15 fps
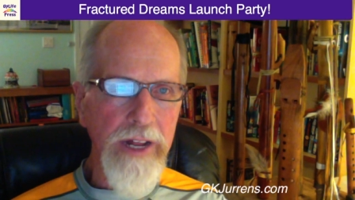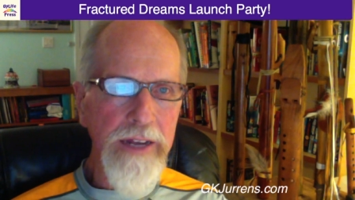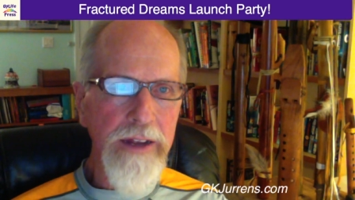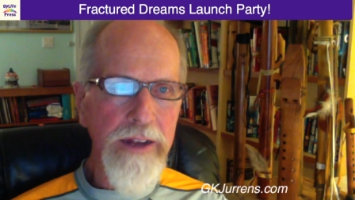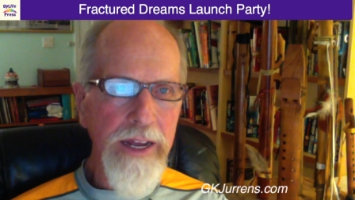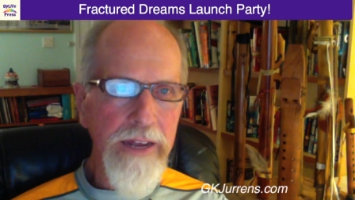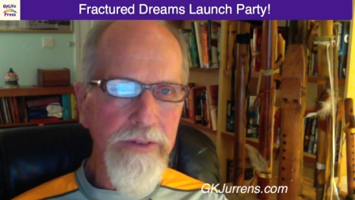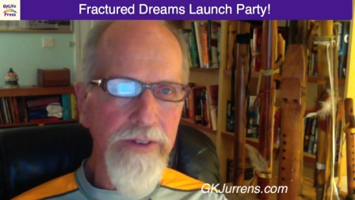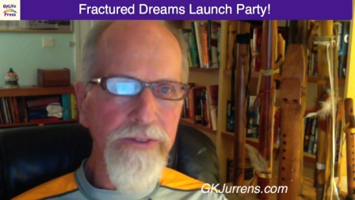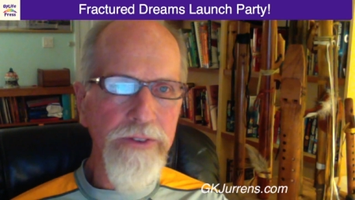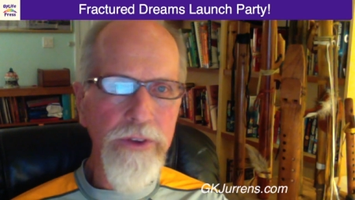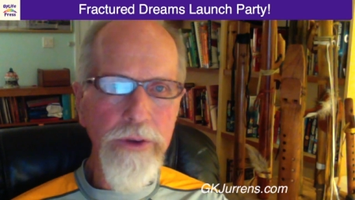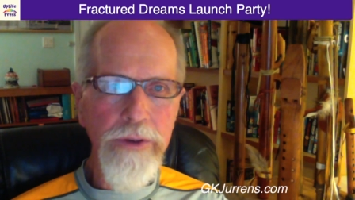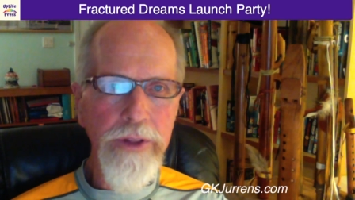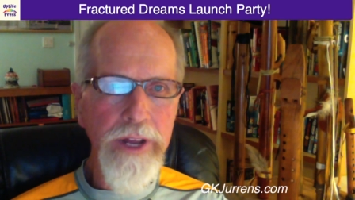I have a
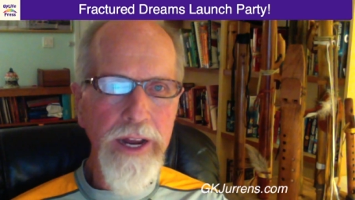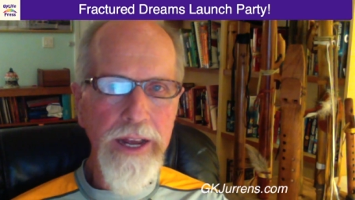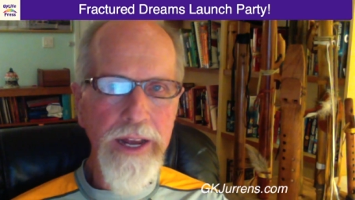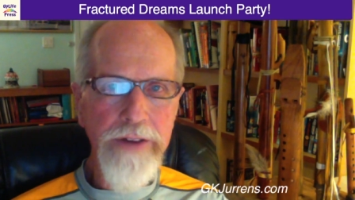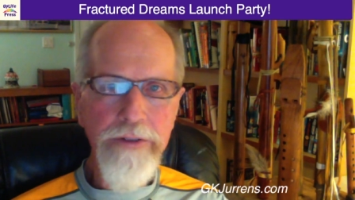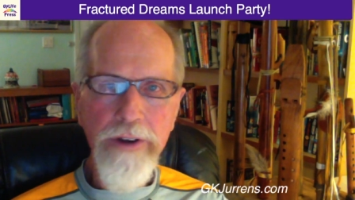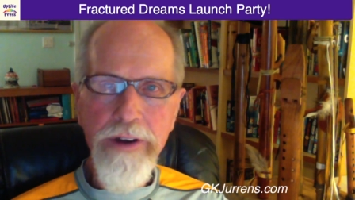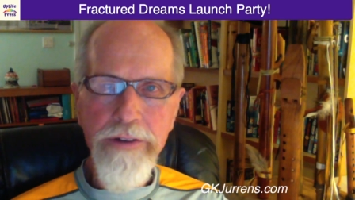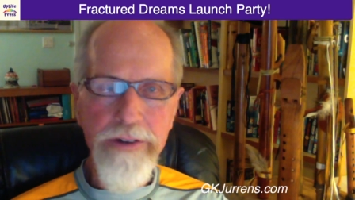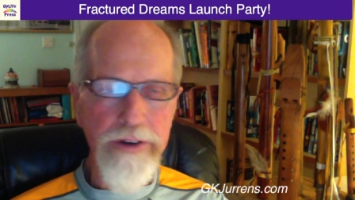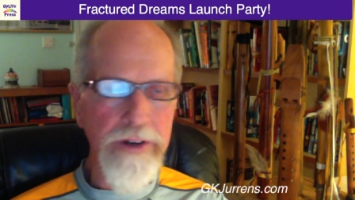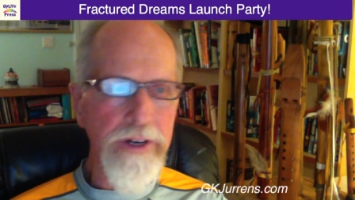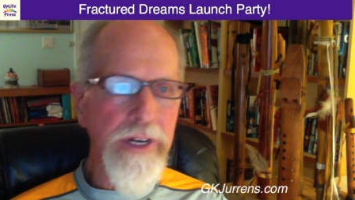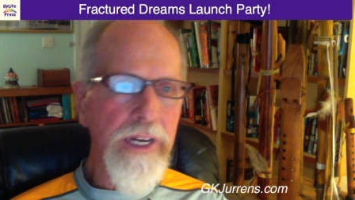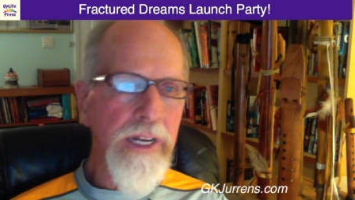few that I
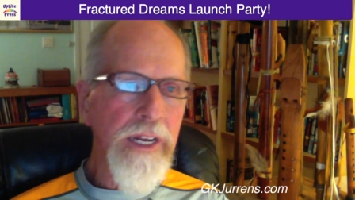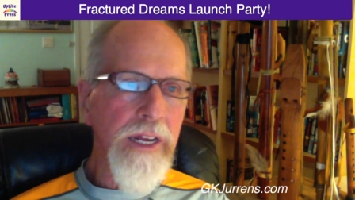treasure,